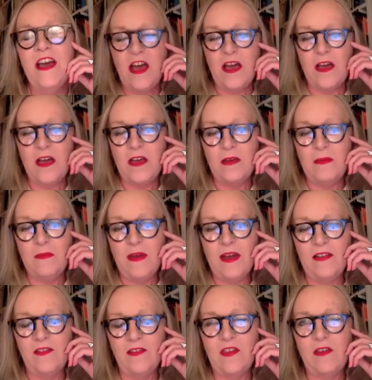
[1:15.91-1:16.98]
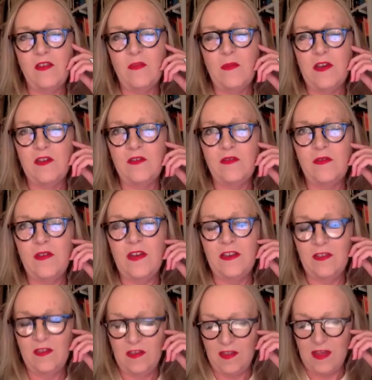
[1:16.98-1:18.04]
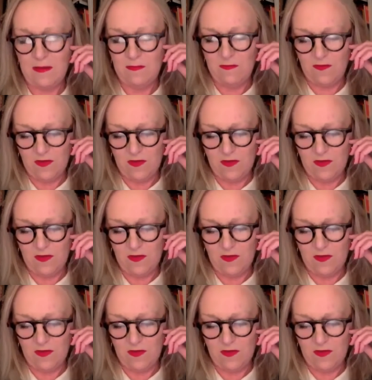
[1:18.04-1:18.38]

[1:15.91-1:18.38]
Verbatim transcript: um, and so special thanks to them